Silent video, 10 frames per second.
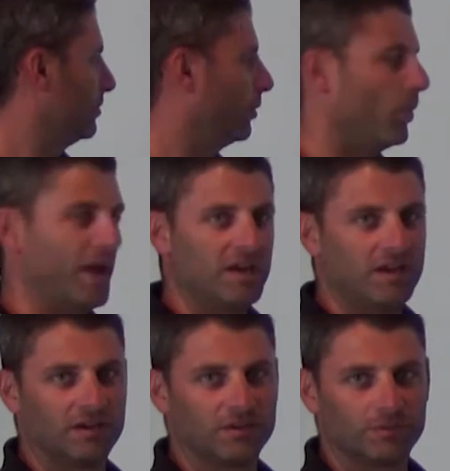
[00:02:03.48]
When?
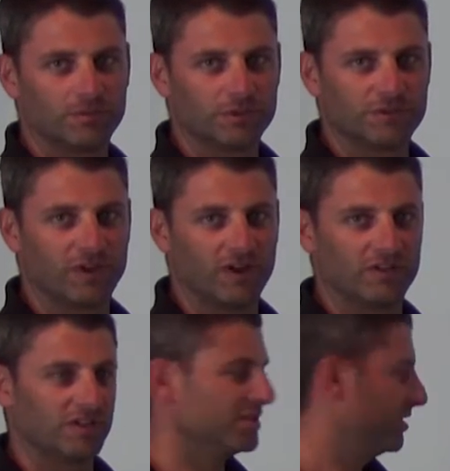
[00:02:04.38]
It was five
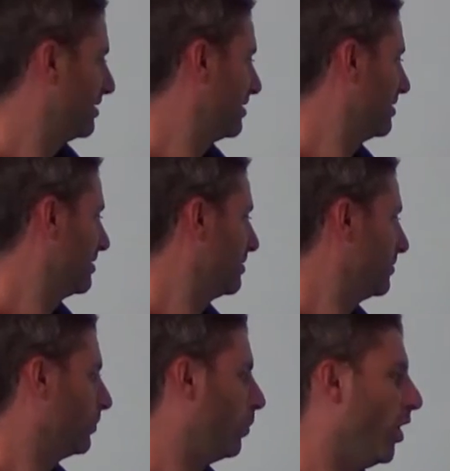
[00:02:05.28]
years.
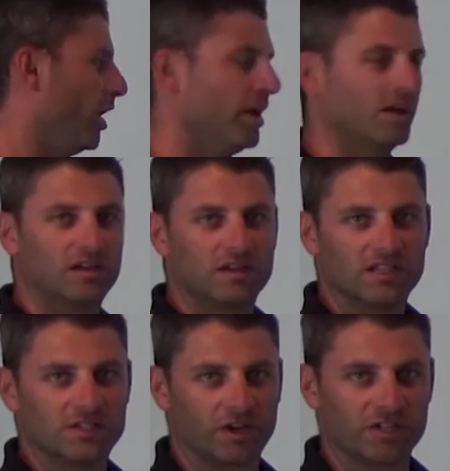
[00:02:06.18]
Why?
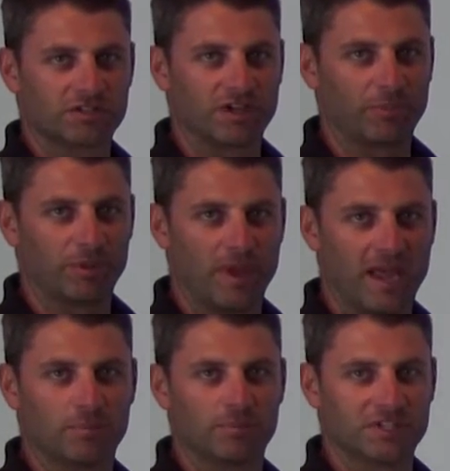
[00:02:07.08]
So I can scrap the
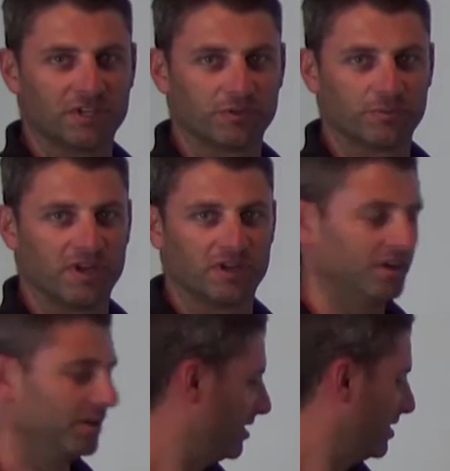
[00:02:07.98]
man and be self-dependent.
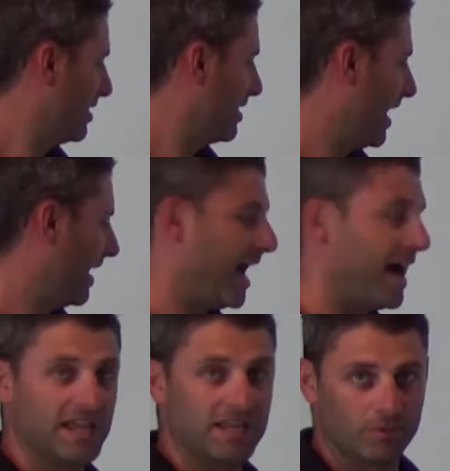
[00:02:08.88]
And
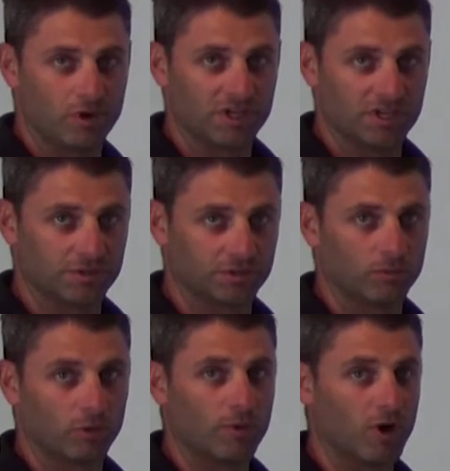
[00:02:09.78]
A, my initial,
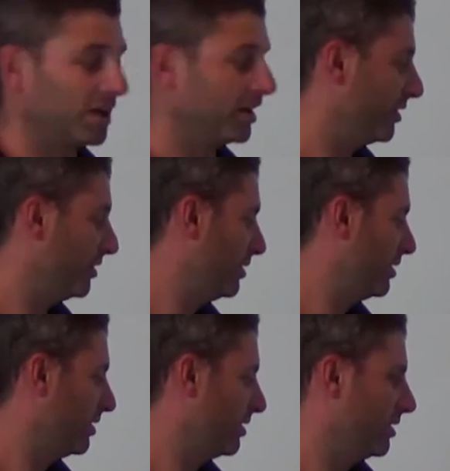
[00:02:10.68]
what am I going to
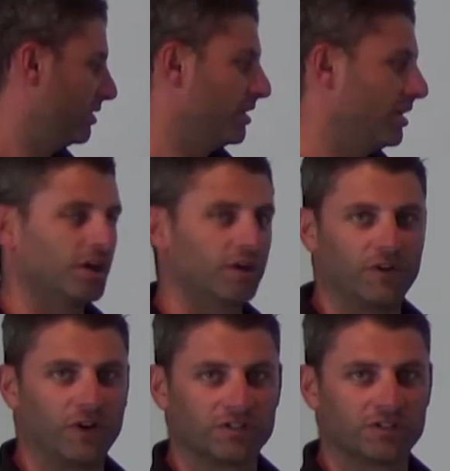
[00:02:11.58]
do? I'm going to
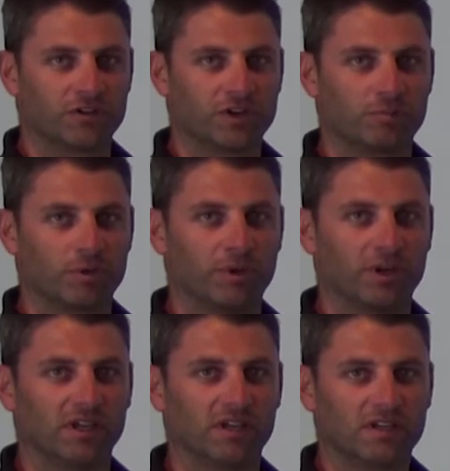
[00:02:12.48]
focus on growth
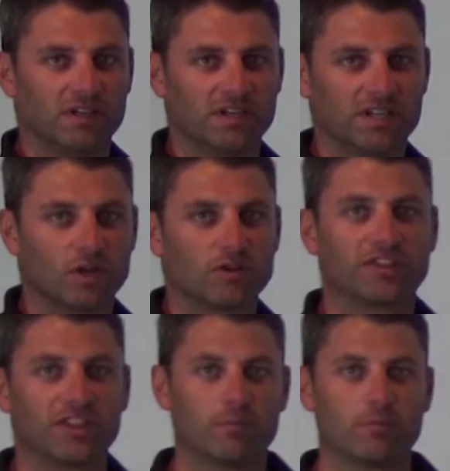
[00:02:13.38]
property. So I
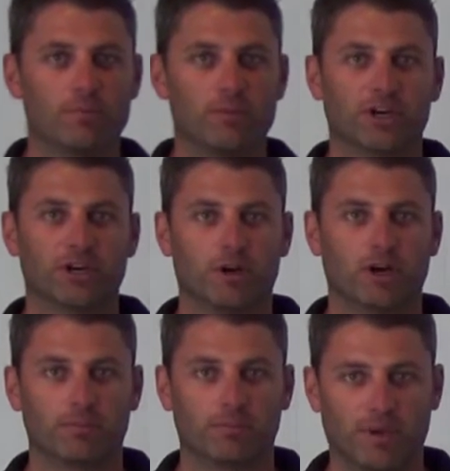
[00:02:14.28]
wrote that on my mirror in
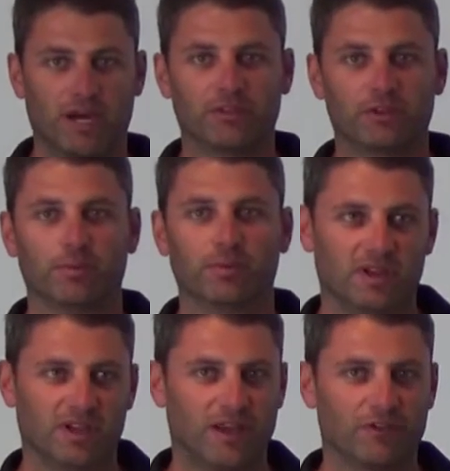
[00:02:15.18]
my
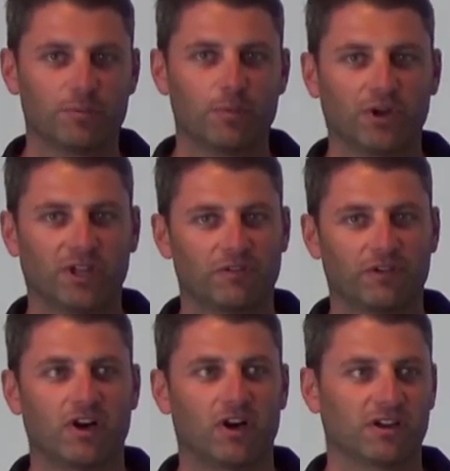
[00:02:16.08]
bathroom. Every morning,
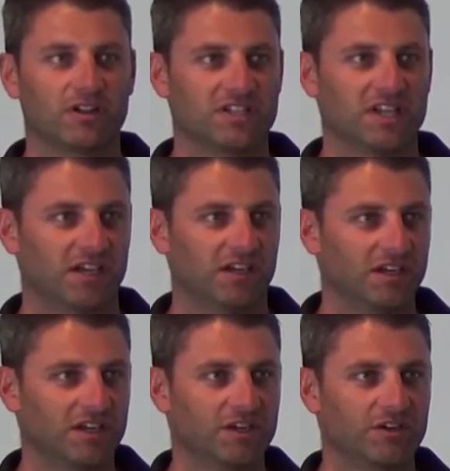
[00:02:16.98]
every night, I'd see
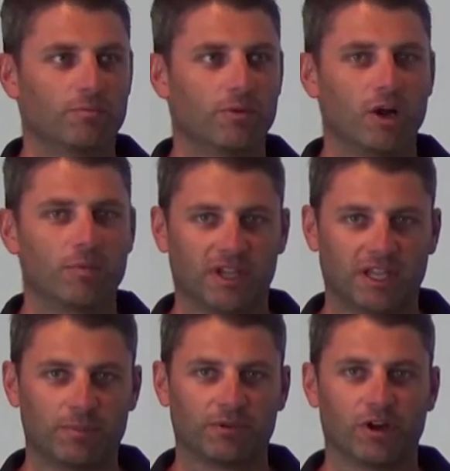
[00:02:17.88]
it, remind me, and
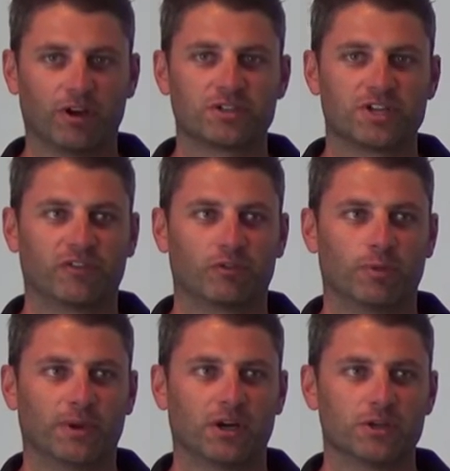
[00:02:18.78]
keep me right on track for
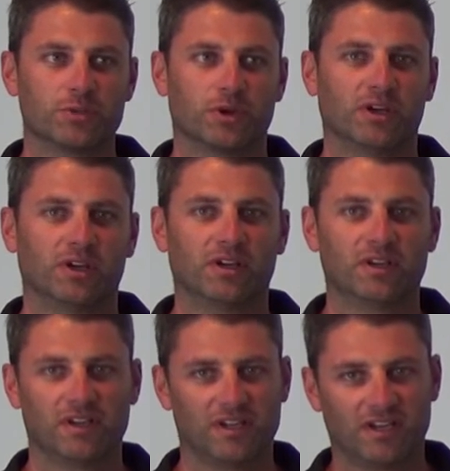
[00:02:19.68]
what my goals were.
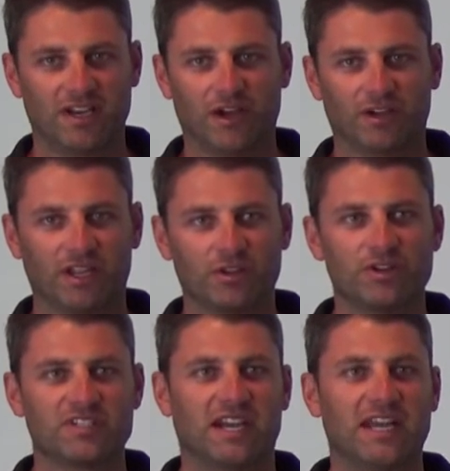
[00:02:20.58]
Now, you can
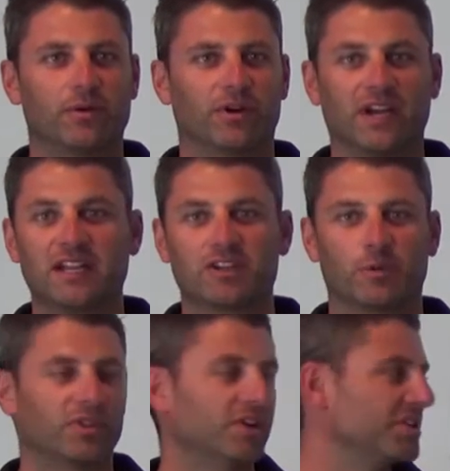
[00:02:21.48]
use that anywhere on any type
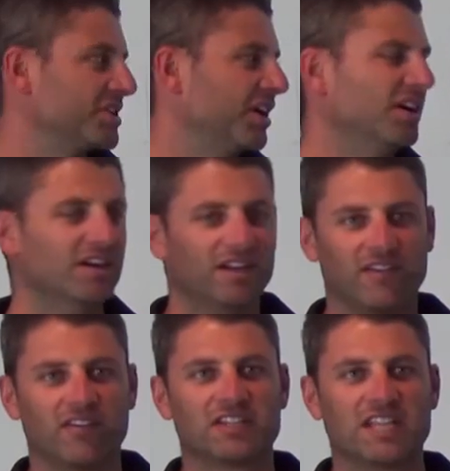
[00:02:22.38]
of thing. So,
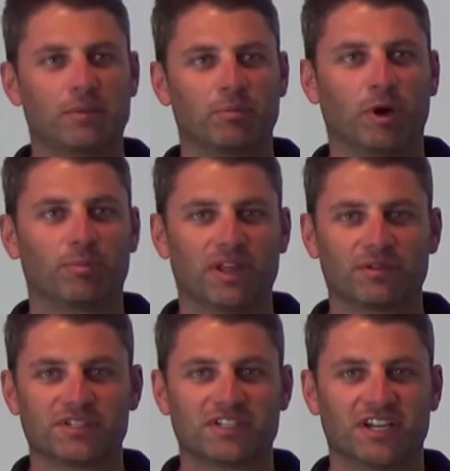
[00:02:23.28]
give you an example, my brother
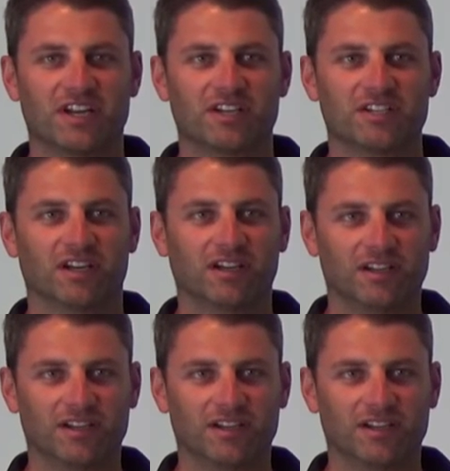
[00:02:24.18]
was a teenager.